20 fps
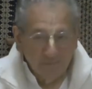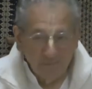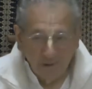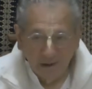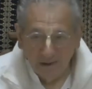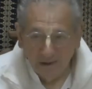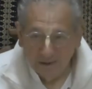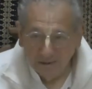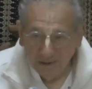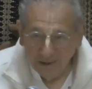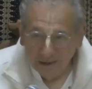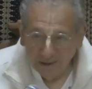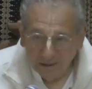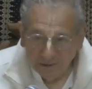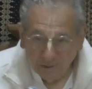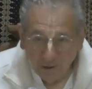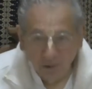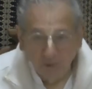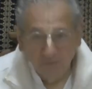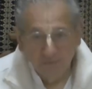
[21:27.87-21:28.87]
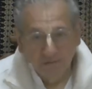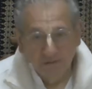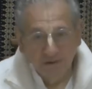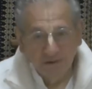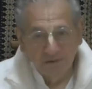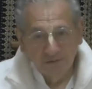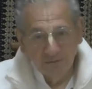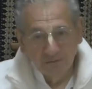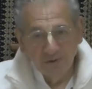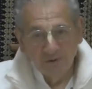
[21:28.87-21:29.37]
But, uh, oh,
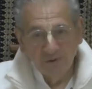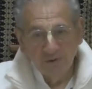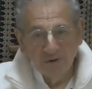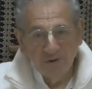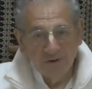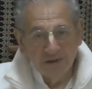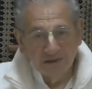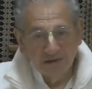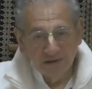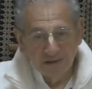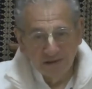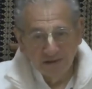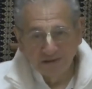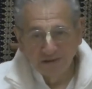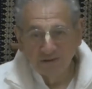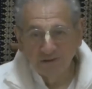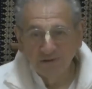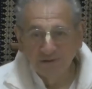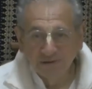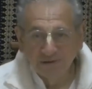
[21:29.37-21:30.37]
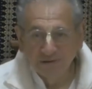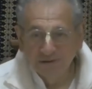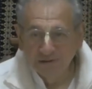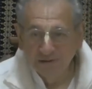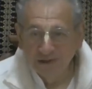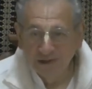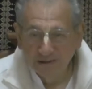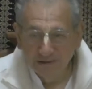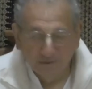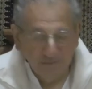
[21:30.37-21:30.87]
the authority said so. So
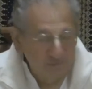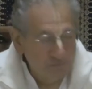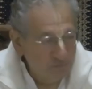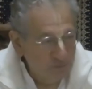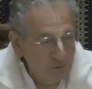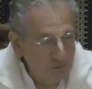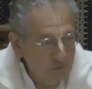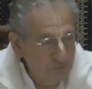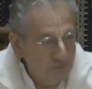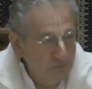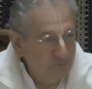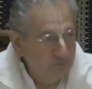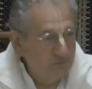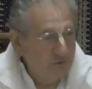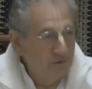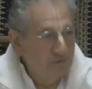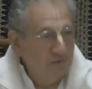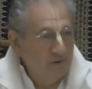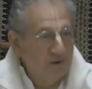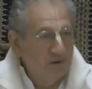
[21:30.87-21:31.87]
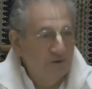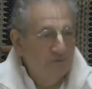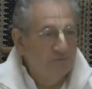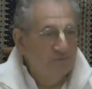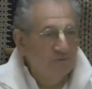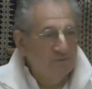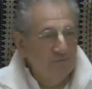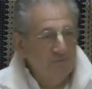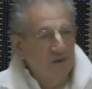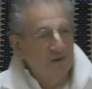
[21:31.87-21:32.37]
that's the proof that we come
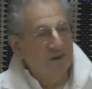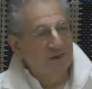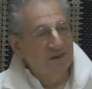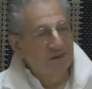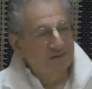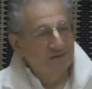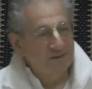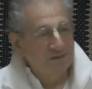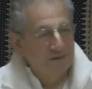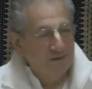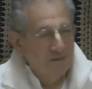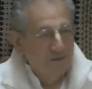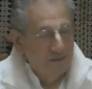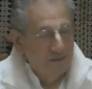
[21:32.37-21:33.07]
from monkeys.